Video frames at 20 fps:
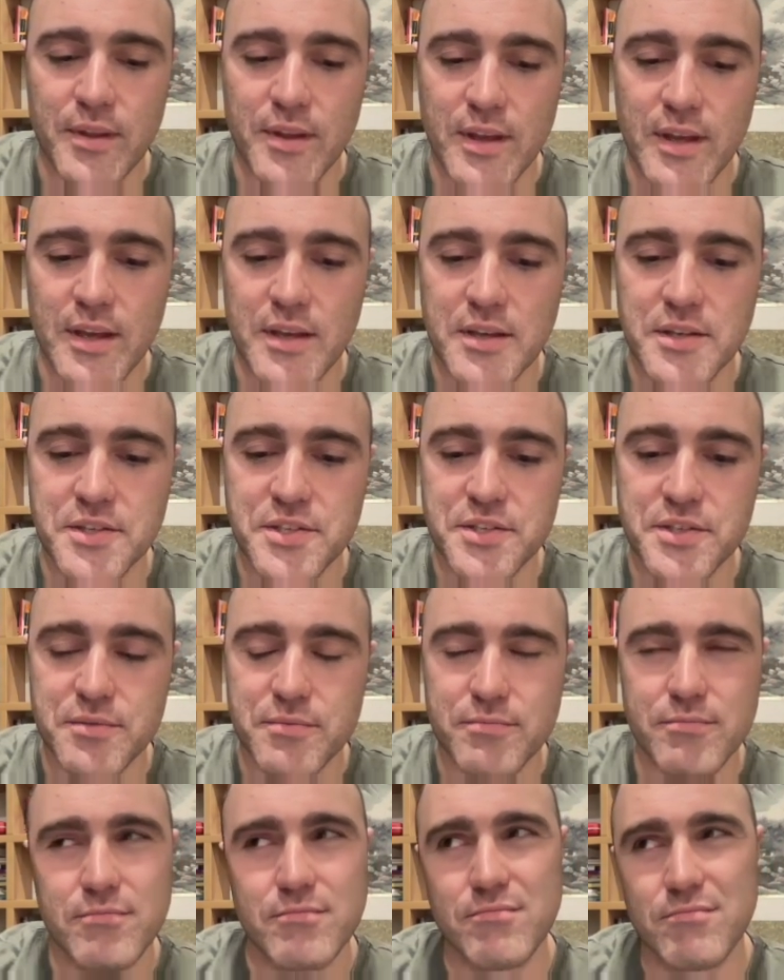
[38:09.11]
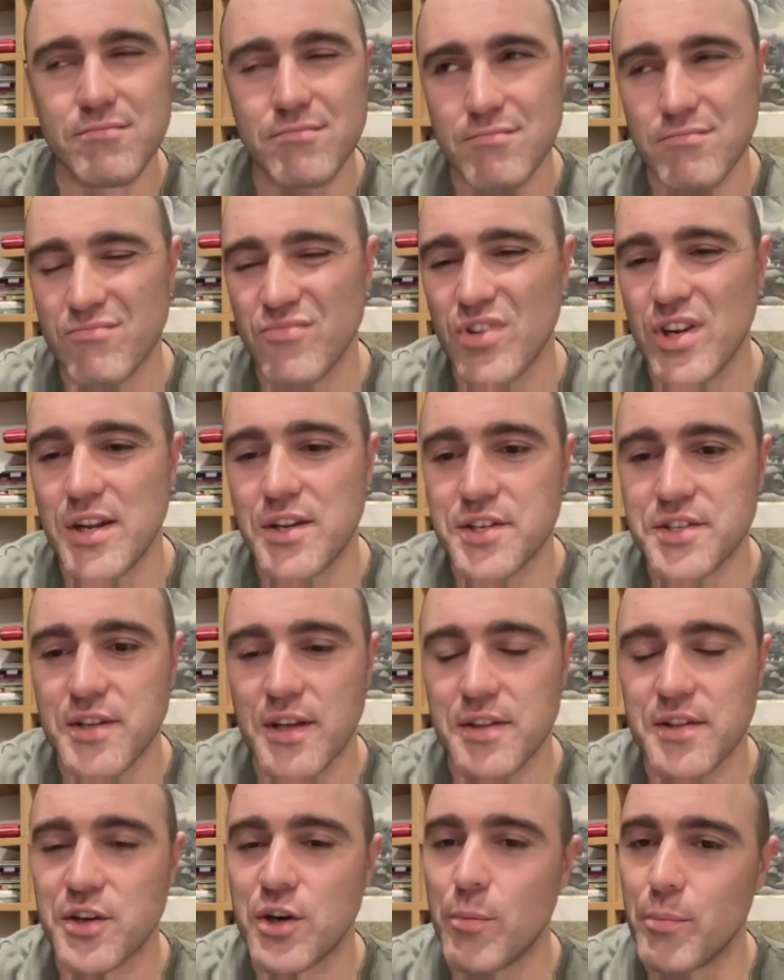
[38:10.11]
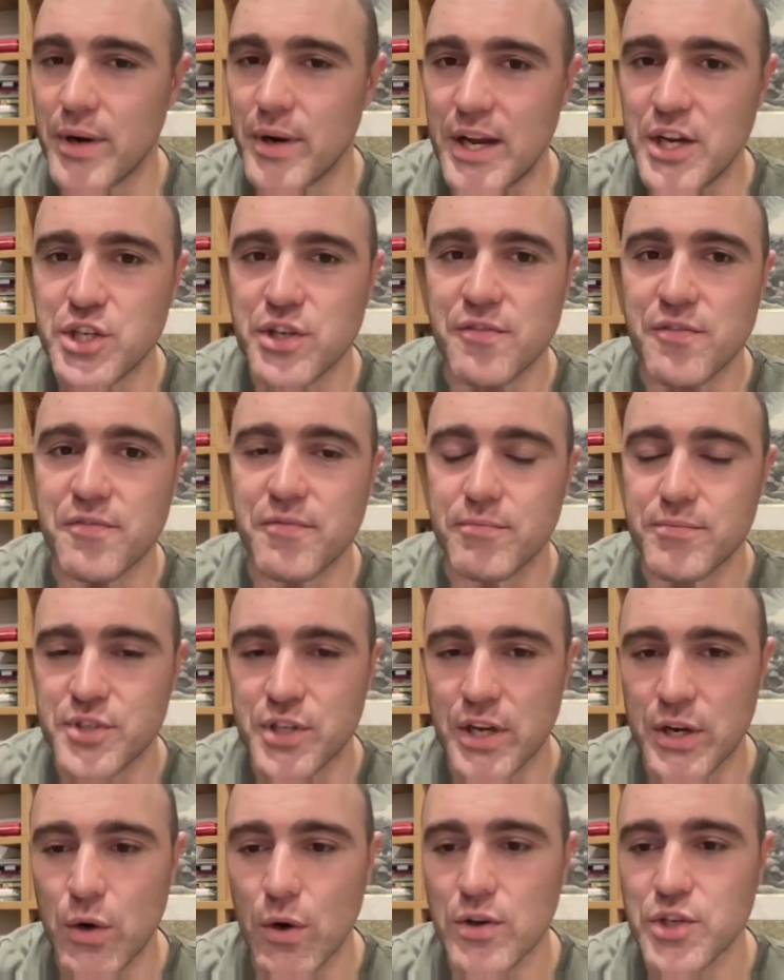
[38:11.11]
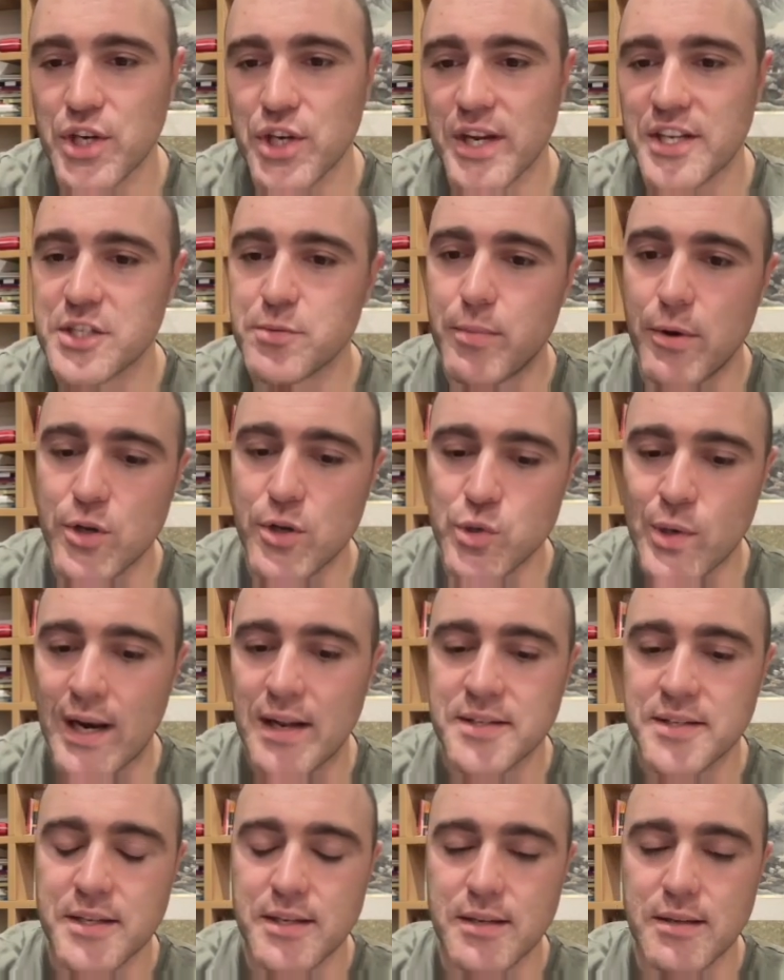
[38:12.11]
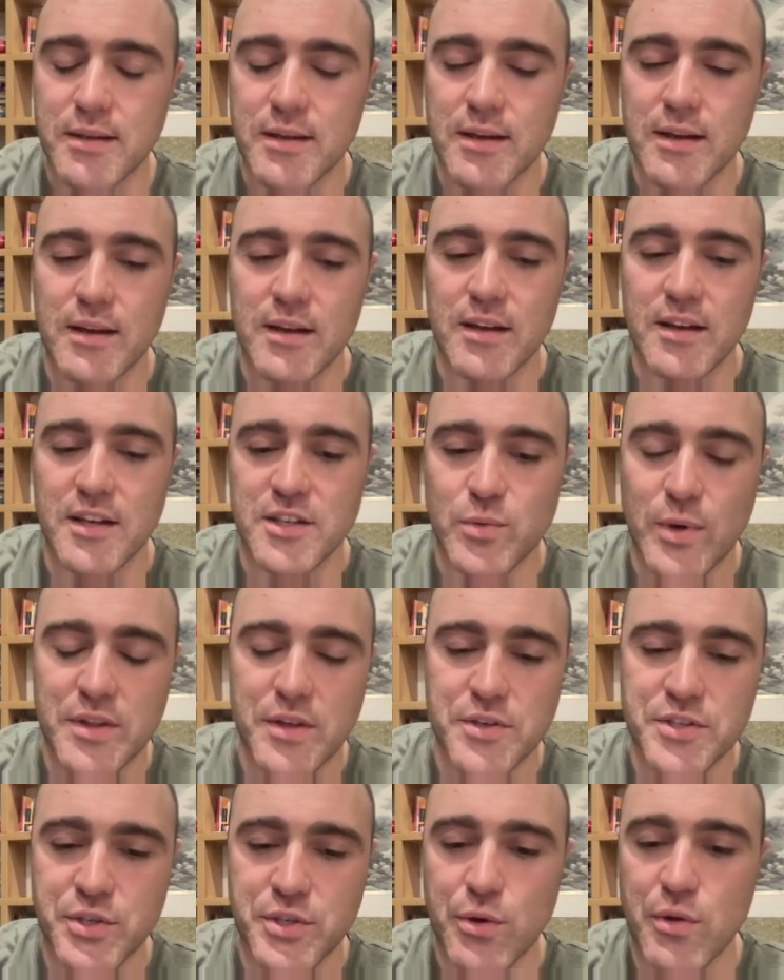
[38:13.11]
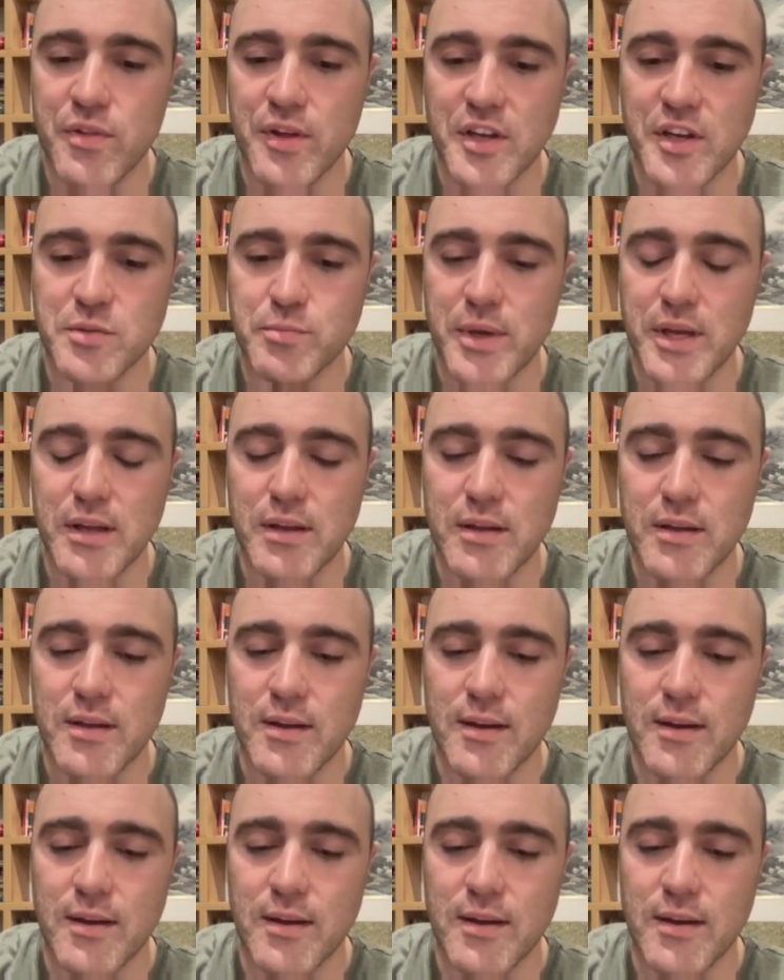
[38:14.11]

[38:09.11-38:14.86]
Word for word: is really just like the combination of psychology and spirituality. It's where those two things meet.